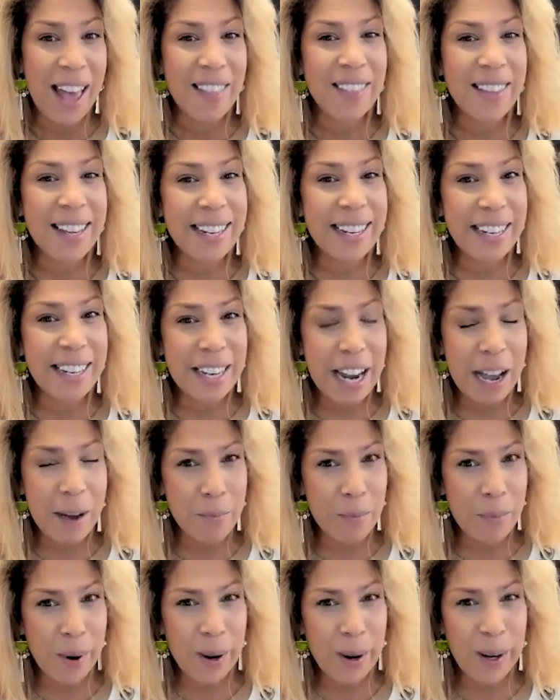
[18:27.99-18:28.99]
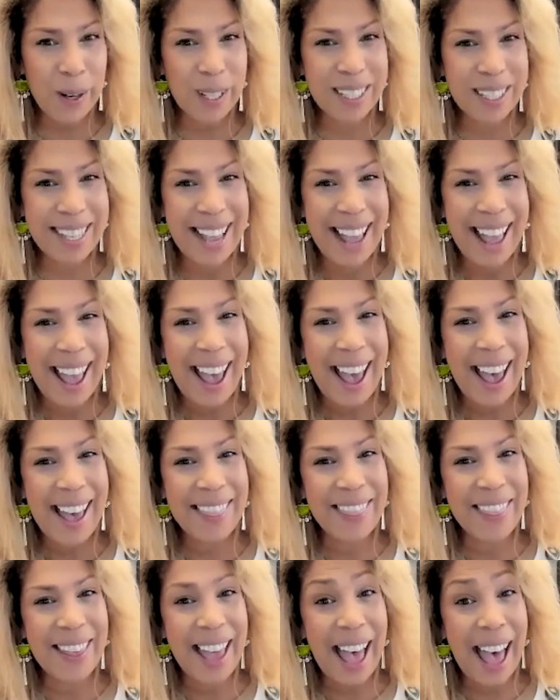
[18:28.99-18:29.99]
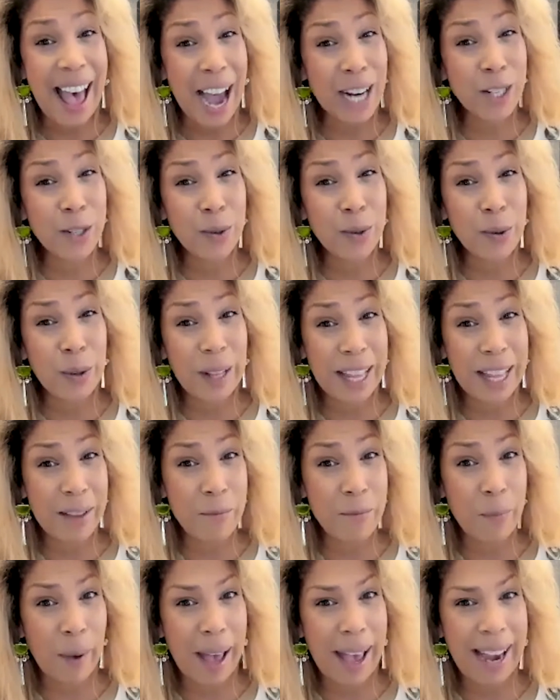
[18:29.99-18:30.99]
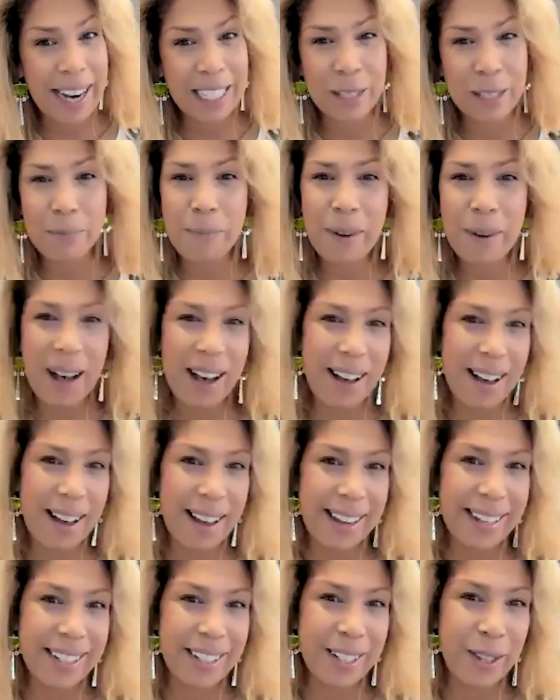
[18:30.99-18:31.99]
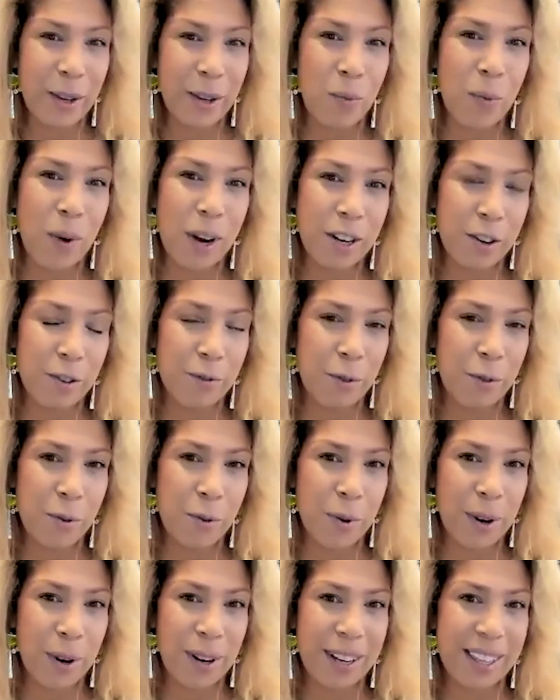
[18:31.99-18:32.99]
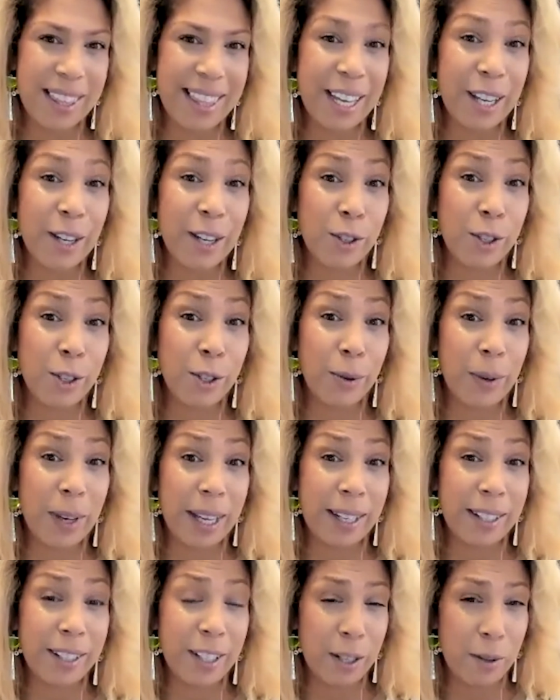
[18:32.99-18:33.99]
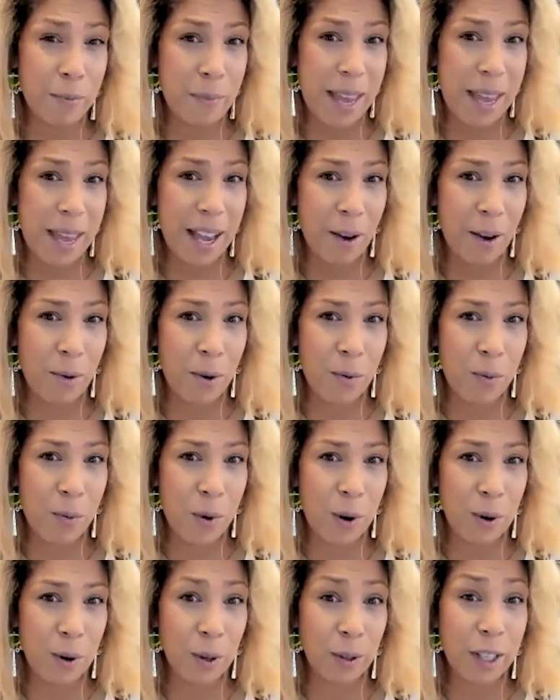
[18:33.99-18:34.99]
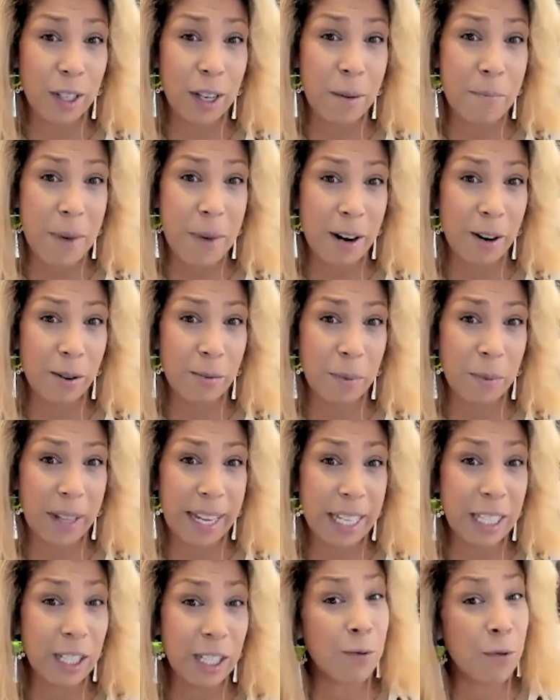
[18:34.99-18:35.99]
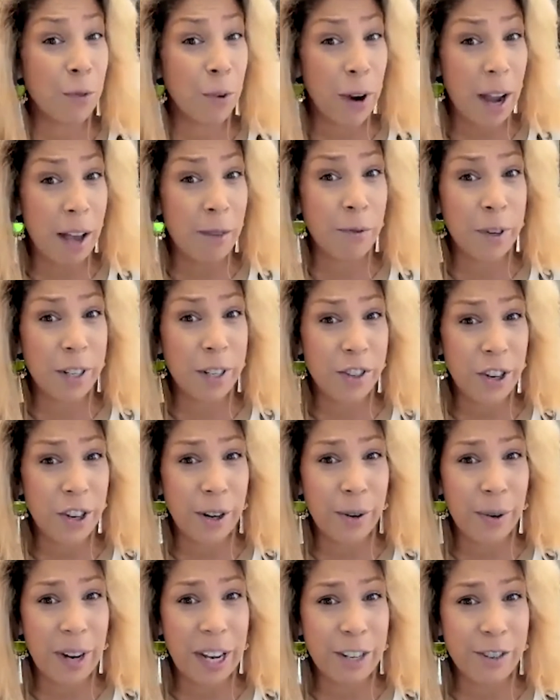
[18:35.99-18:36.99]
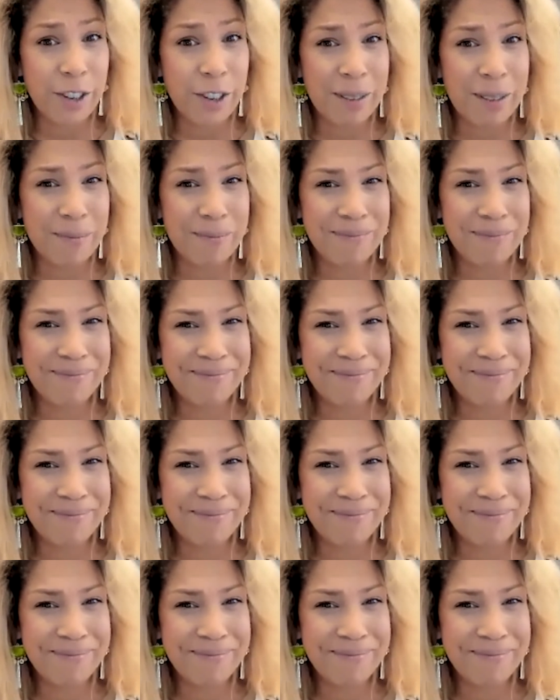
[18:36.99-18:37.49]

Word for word: the numbers and the actual impact behind the wonderful work that you're doing to make our world a better place for every generation.